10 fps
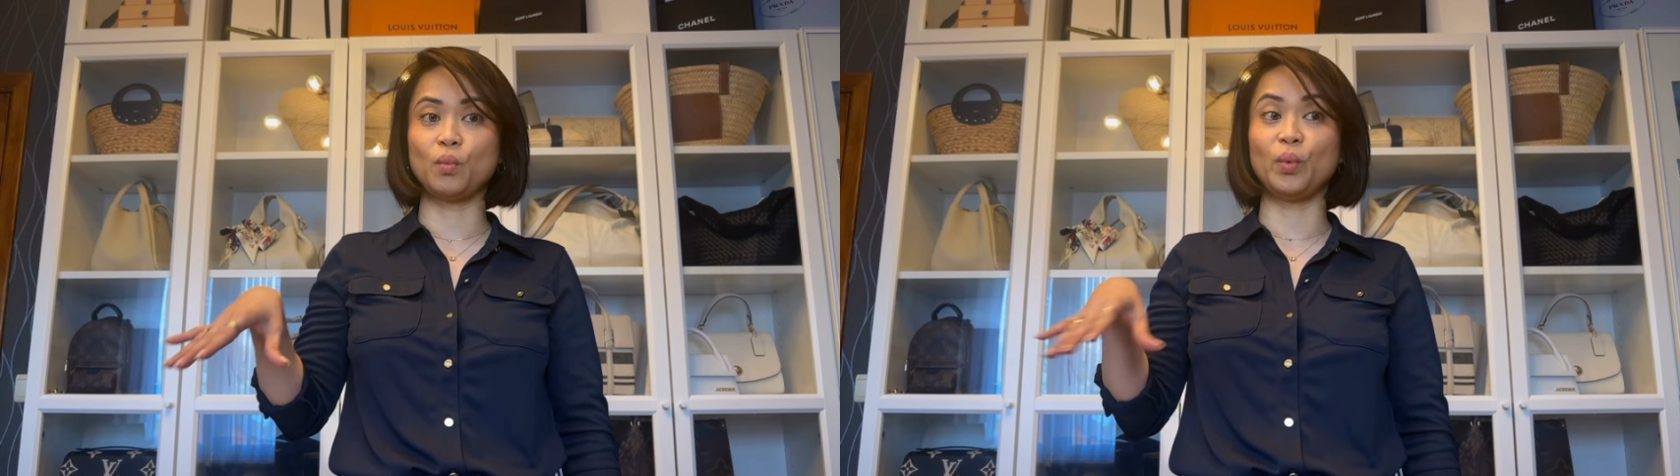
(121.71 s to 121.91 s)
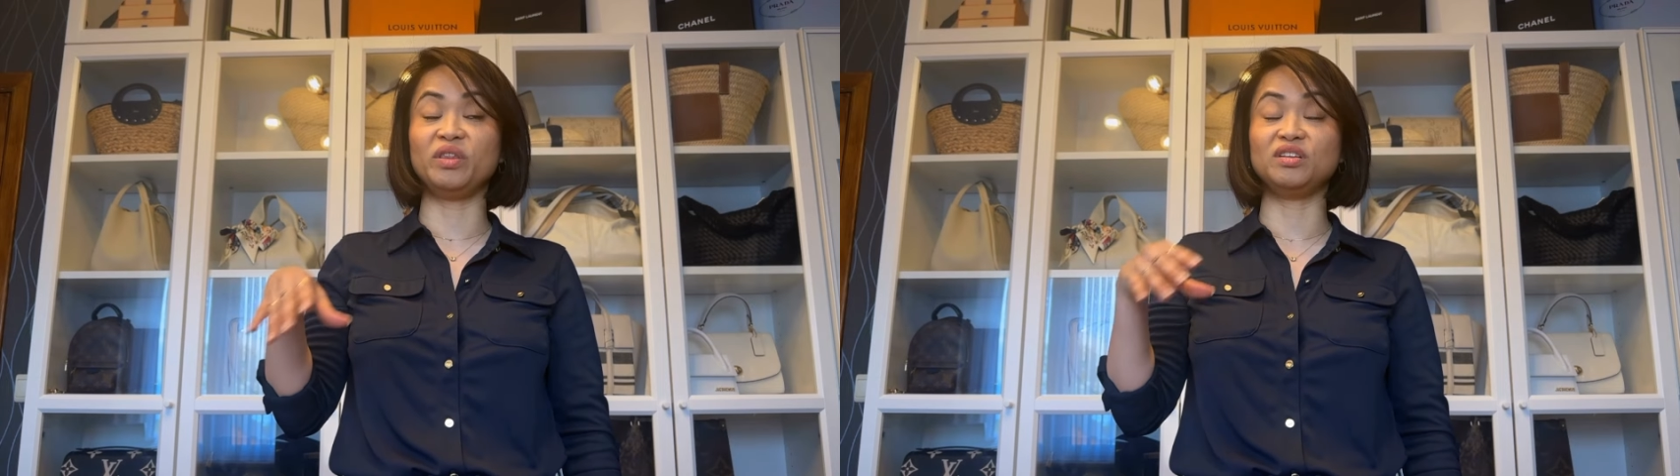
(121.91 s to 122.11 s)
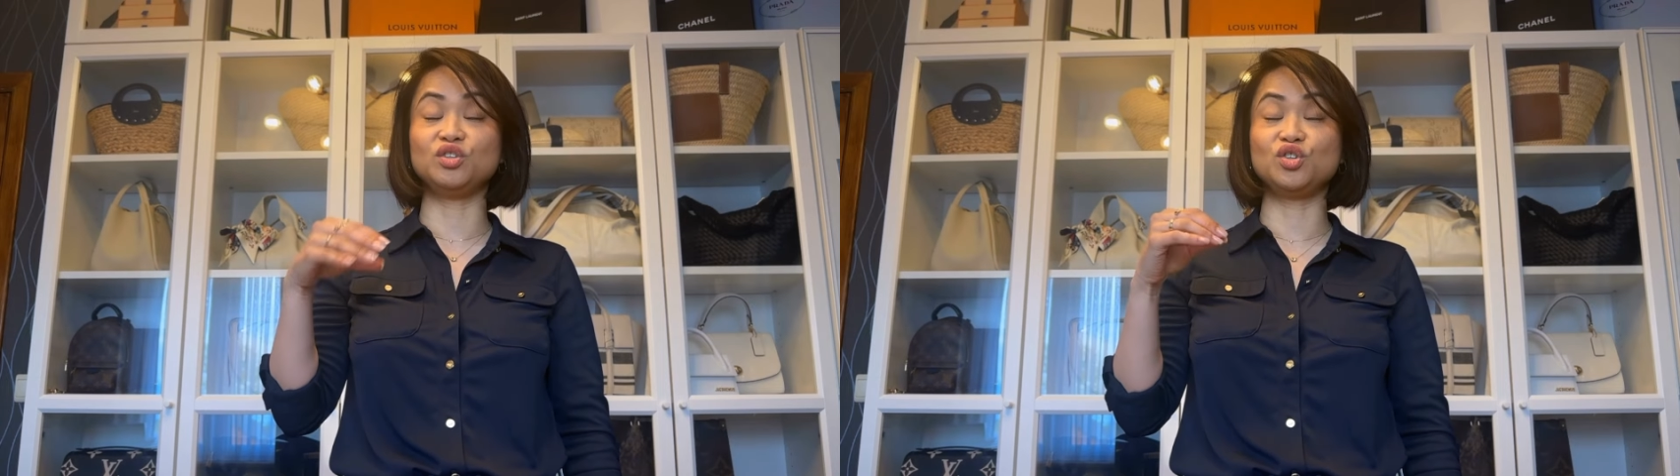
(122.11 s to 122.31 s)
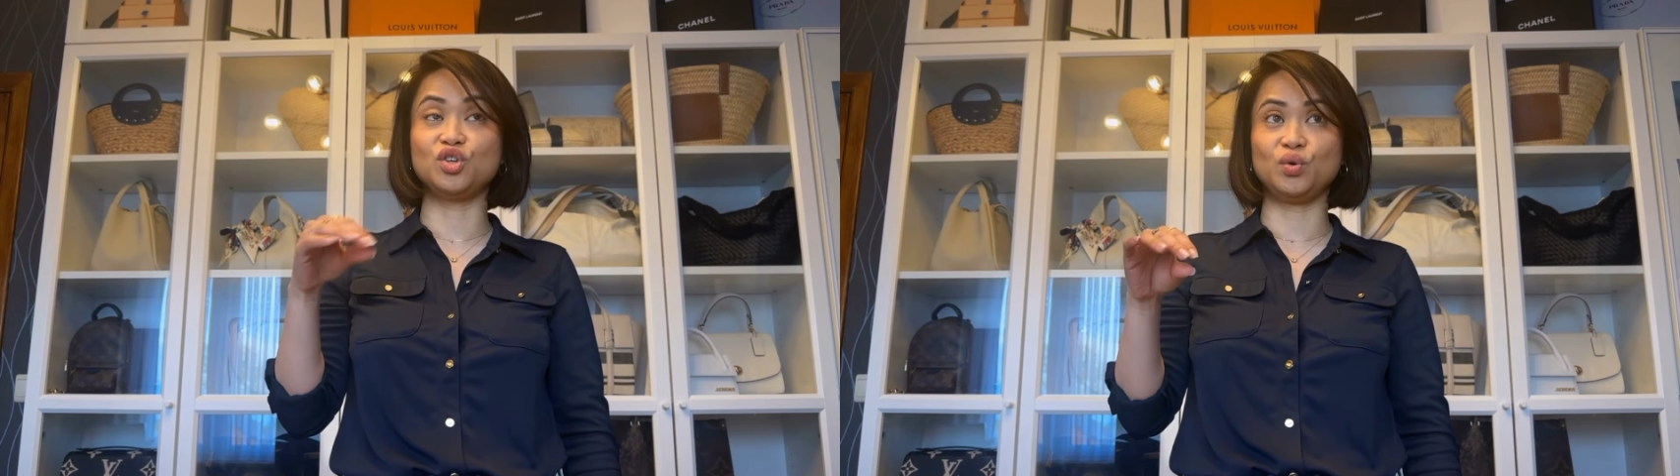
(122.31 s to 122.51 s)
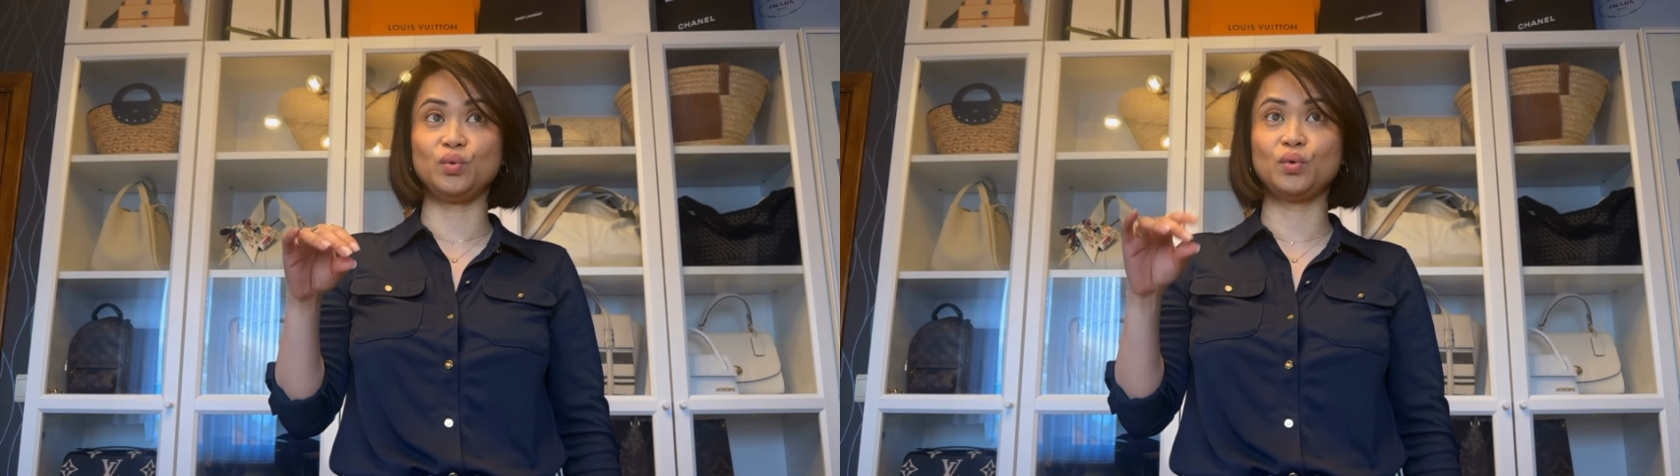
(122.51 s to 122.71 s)
within
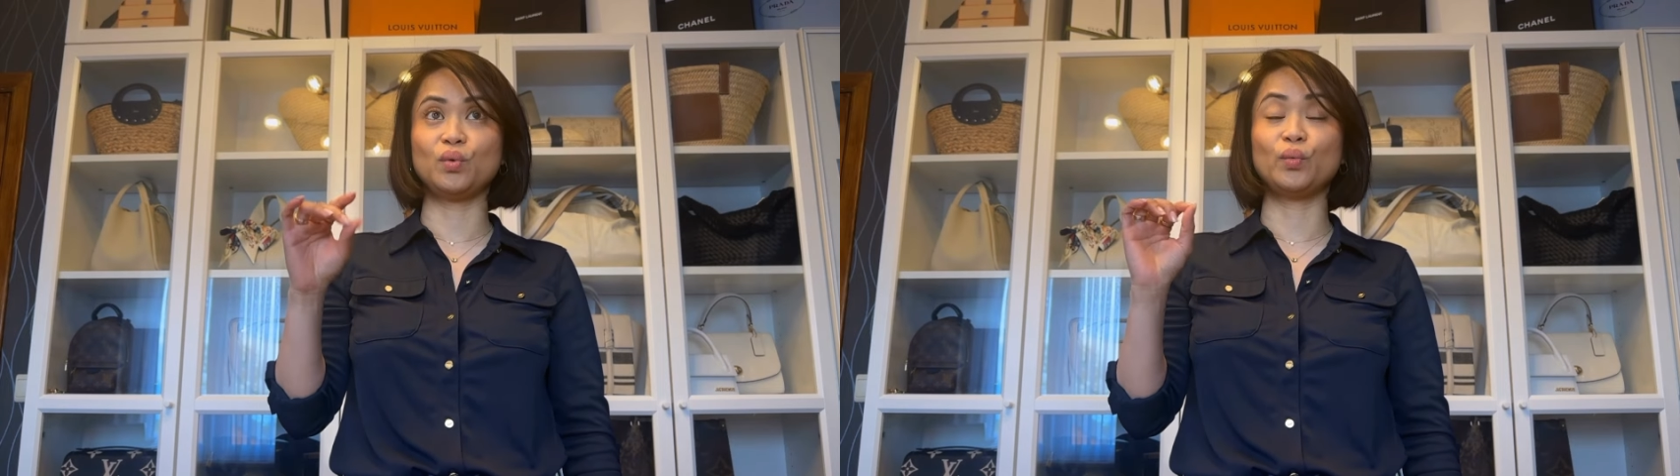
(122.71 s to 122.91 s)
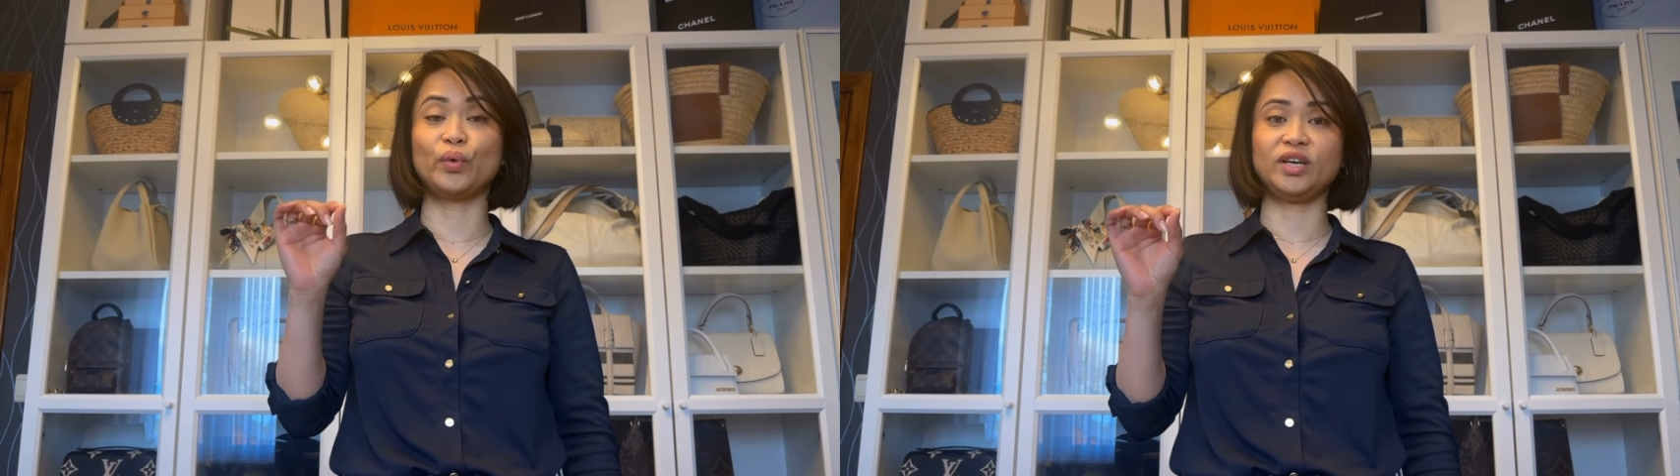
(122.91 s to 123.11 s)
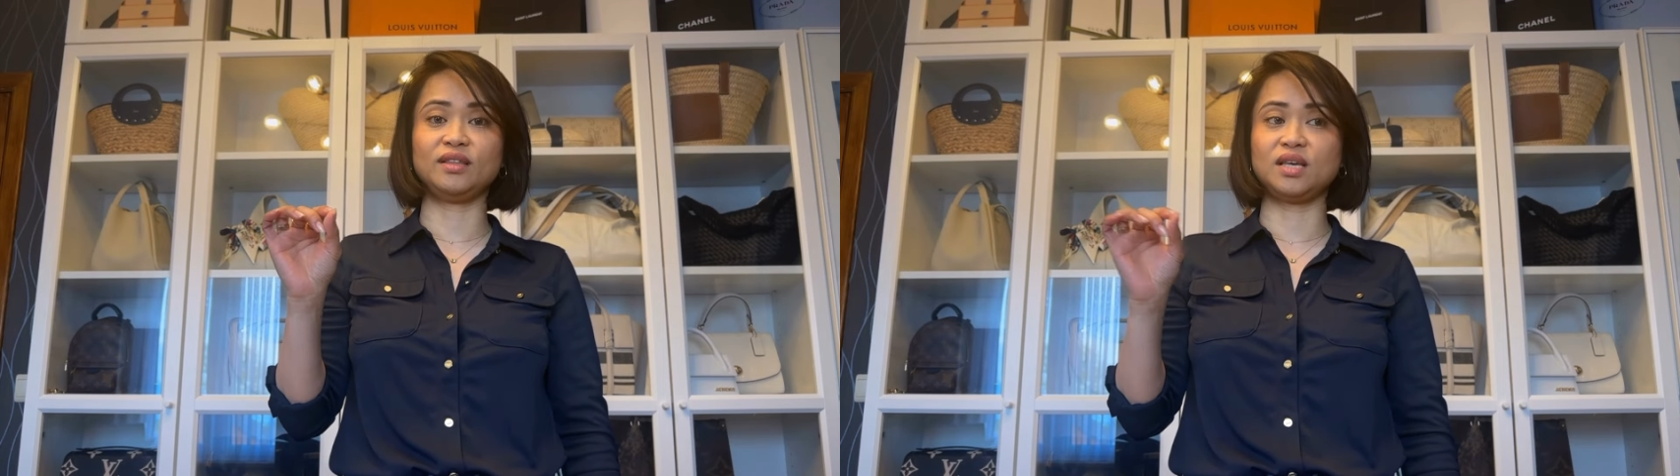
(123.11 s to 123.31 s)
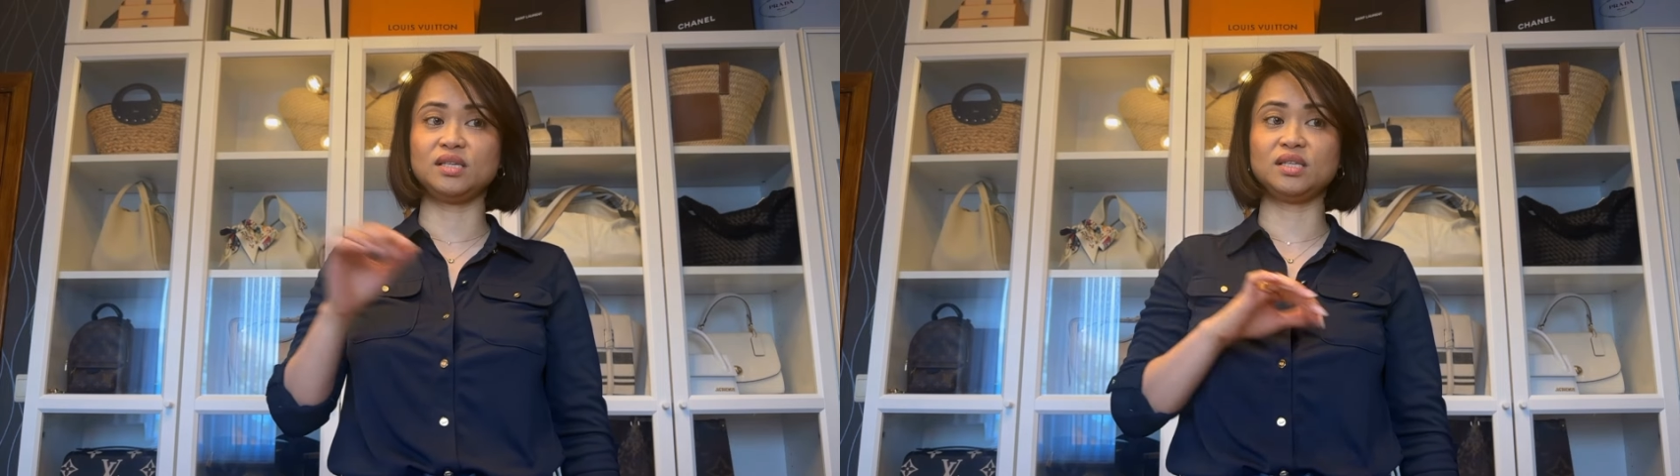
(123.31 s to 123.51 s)
2 working days.